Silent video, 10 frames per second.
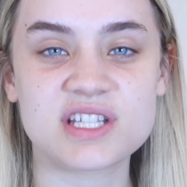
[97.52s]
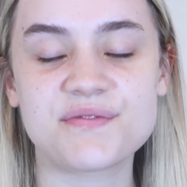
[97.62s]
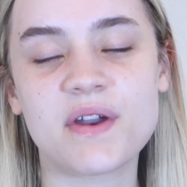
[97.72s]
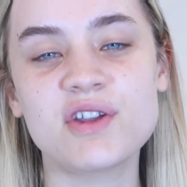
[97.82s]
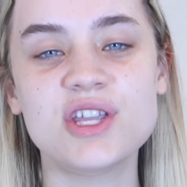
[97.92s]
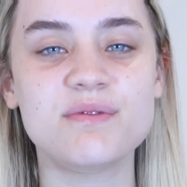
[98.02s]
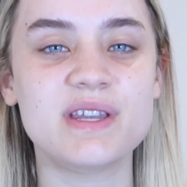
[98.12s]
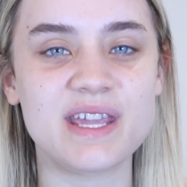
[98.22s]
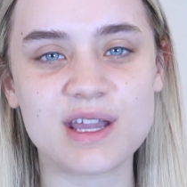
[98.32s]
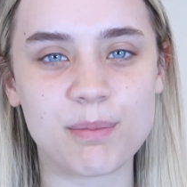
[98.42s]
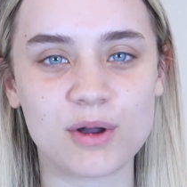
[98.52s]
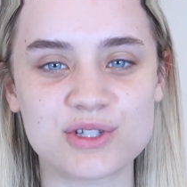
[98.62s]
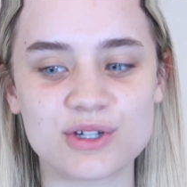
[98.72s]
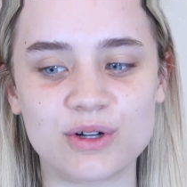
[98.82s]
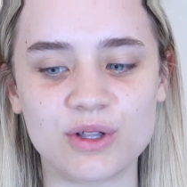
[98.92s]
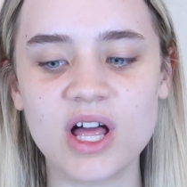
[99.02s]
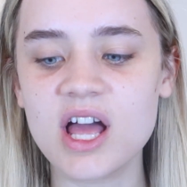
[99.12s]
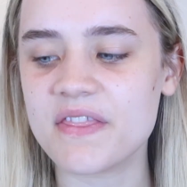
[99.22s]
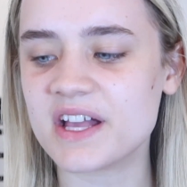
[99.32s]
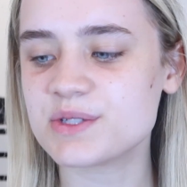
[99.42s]
It's a very unique bottle.
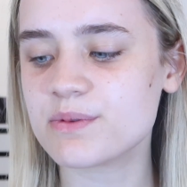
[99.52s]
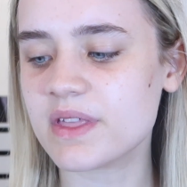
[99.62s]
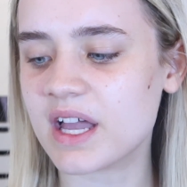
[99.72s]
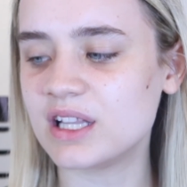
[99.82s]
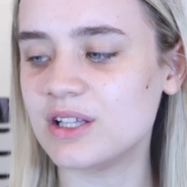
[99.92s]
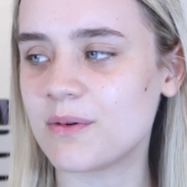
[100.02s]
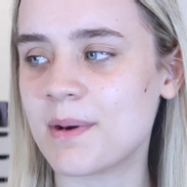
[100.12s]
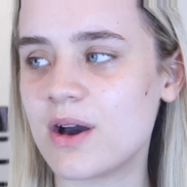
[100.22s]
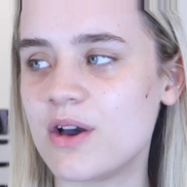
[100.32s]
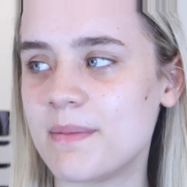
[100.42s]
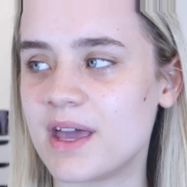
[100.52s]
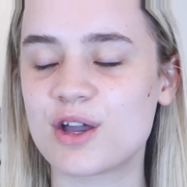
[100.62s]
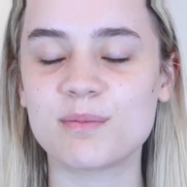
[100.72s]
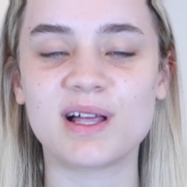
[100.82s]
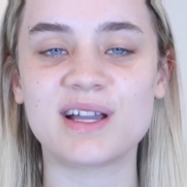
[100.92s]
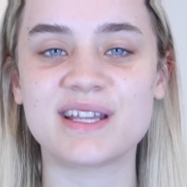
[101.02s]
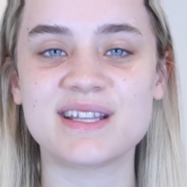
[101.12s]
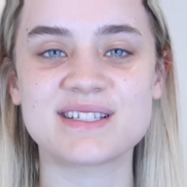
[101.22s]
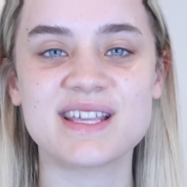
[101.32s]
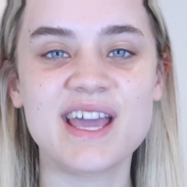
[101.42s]
That's something I love about her makeup line
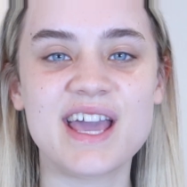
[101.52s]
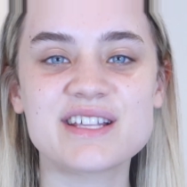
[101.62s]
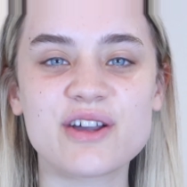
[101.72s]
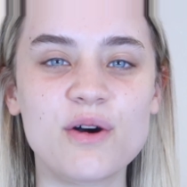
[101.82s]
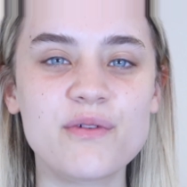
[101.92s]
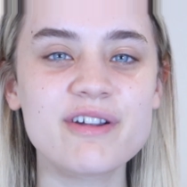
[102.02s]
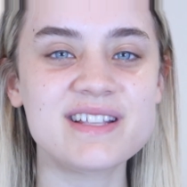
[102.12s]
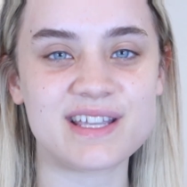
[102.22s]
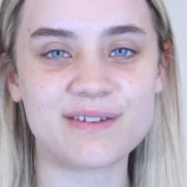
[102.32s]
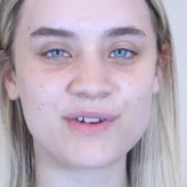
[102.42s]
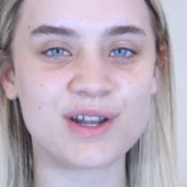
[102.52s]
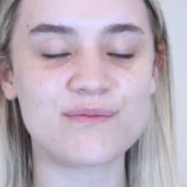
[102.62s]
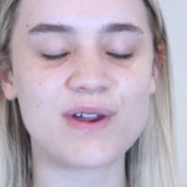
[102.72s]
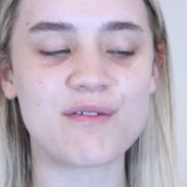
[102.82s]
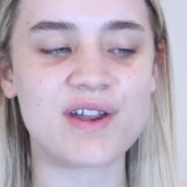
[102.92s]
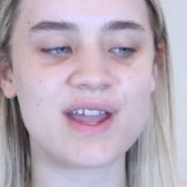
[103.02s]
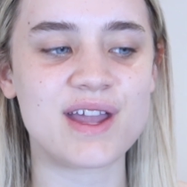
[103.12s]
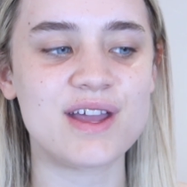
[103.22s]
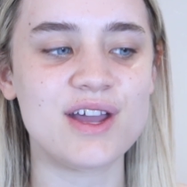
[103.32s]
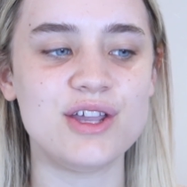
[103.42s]
is it's all very different and
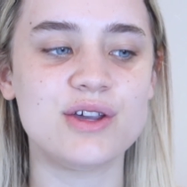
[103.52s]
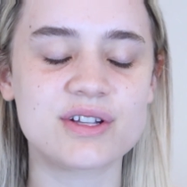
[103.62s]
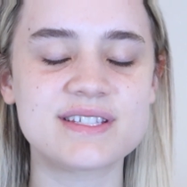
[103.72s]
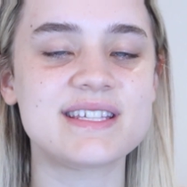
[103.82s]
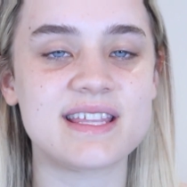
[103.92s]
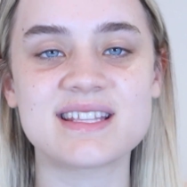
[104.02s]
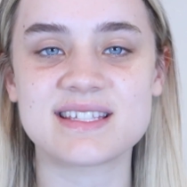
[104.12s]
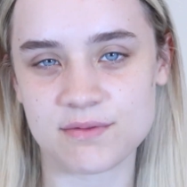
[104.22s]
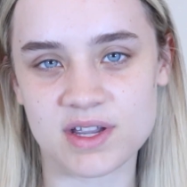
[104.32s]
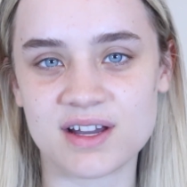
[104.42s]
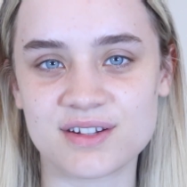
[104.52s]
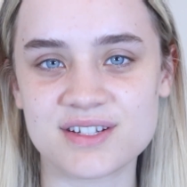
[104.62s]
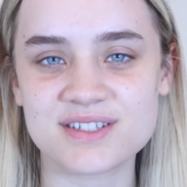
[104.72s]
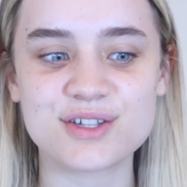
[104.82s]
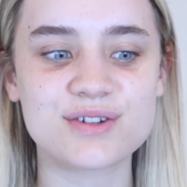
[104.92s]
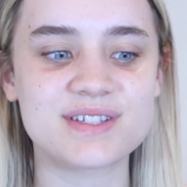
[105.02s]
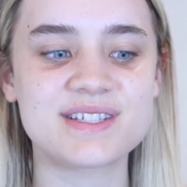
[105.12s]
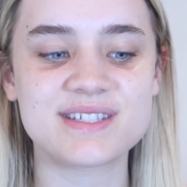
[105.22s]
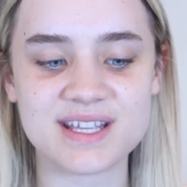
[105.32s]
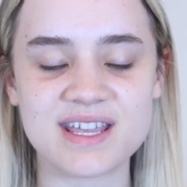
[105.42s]
very, you could see that it's Ariana's. You could
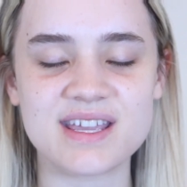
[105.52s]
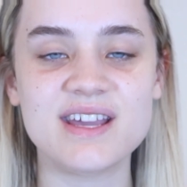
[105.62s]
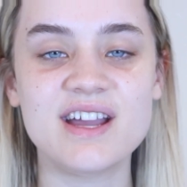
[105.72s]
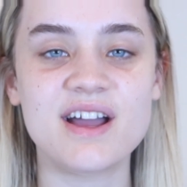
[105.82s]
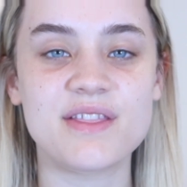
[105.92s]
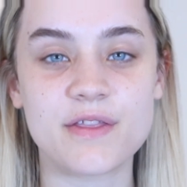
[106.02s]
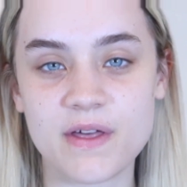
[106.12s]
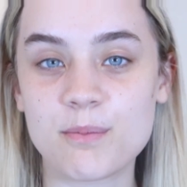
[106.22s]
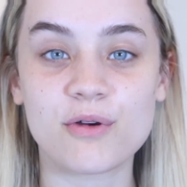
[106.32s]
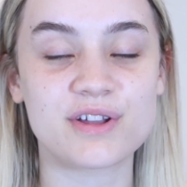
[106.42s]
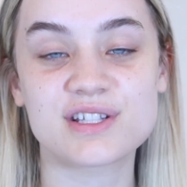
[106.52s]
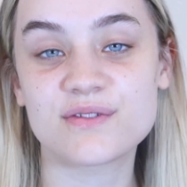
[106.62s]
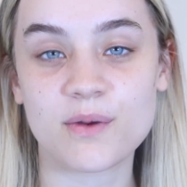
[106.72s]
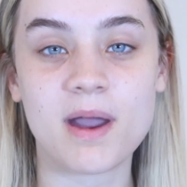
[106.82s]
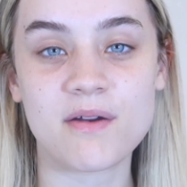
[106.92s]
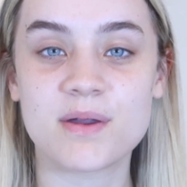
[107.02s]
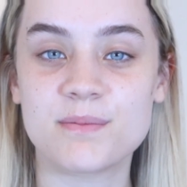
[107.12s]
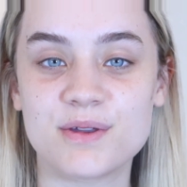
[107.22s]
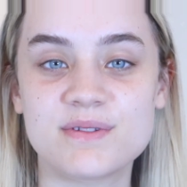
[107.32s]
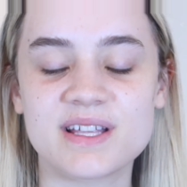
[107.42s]
see that that product is from Ariana
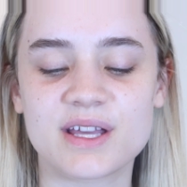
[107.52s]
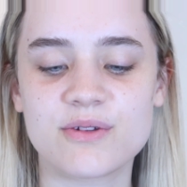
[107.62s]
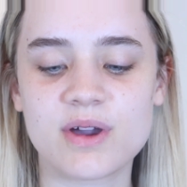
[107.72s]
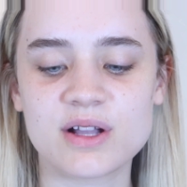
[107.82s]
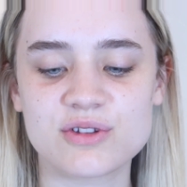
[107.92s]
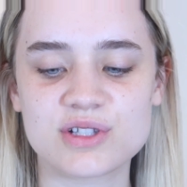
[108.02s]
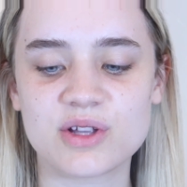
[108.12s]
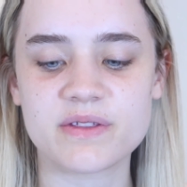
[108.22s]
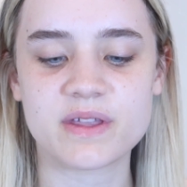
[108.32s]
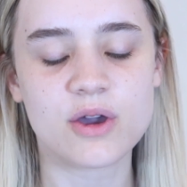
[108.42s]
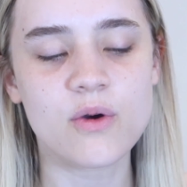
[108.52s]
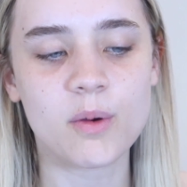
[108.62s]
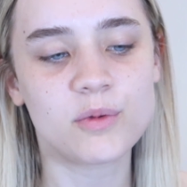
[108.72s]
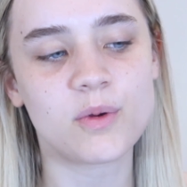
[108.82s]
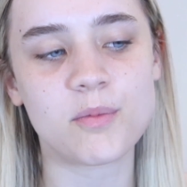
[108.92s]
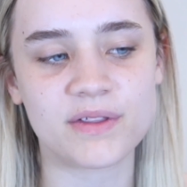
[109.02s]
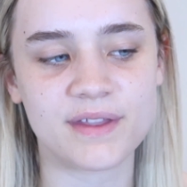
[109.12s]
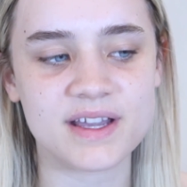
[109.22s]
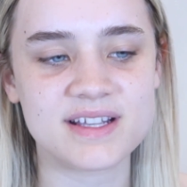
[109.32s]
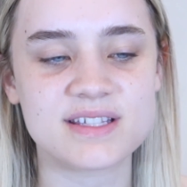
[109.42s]
Beauty. Like, you can't just look and think, oh, I wonder what brand
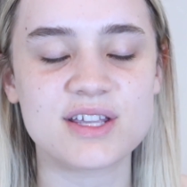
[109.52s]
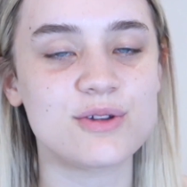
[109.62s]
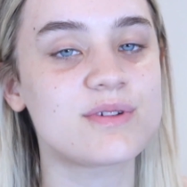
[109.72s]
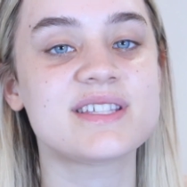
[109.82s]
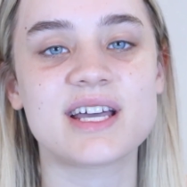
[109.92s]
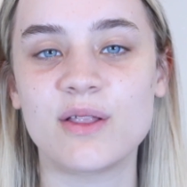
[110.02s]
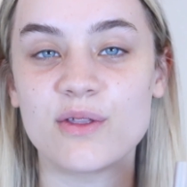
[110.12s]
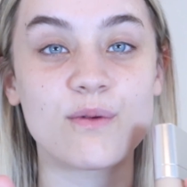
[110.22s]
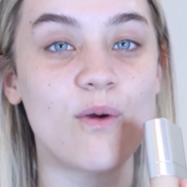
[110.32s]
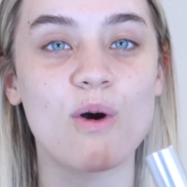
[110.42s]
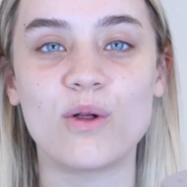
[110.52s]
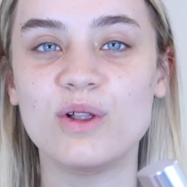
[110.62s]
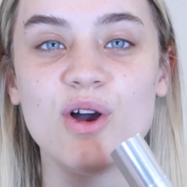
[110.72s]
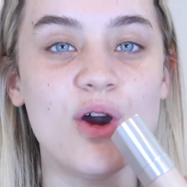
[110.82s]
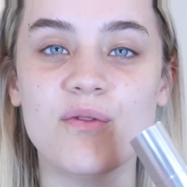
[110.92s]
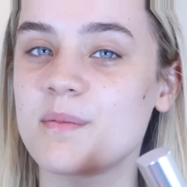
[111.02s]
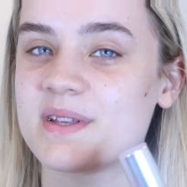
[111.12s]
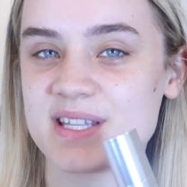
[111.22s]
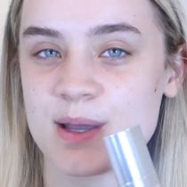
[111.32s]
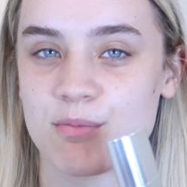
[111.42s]
that is. You can tell that they're all from the
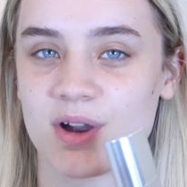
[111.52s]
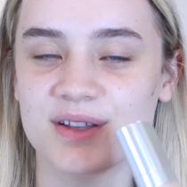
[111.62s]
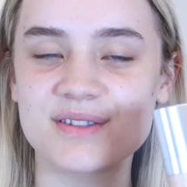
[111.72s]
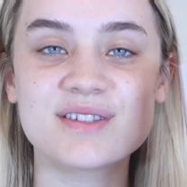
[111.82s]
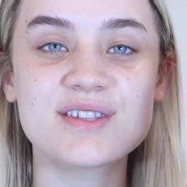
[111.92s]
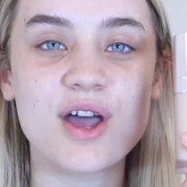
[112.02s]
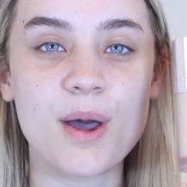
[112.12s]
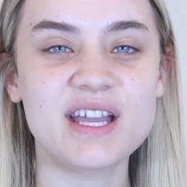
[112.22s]
same brand.